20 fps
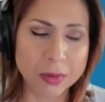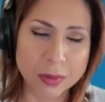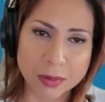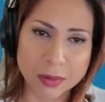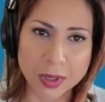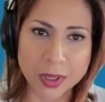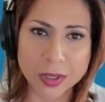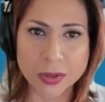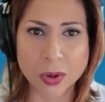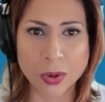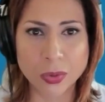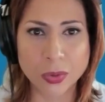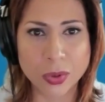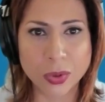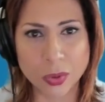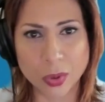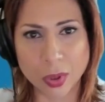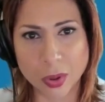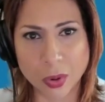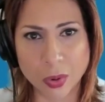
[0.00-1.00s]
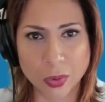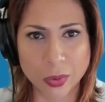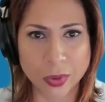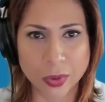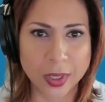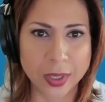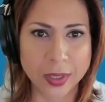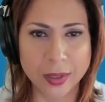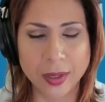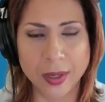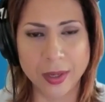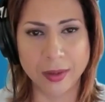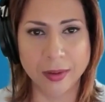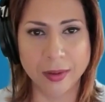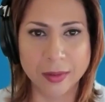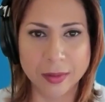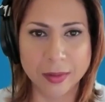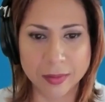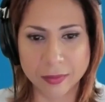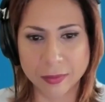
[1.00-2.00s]
let's go to the court
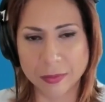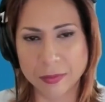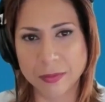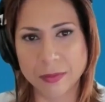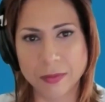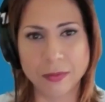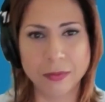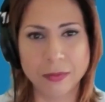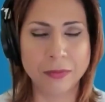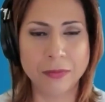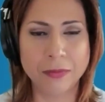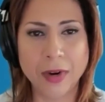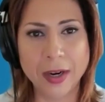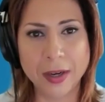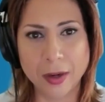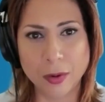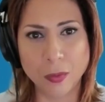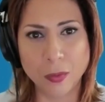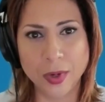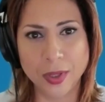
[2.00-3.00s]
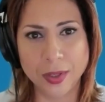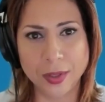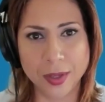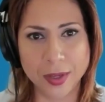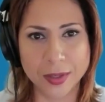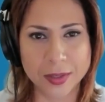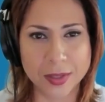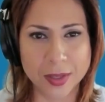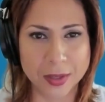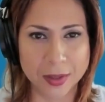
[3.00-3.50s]
and find a witness and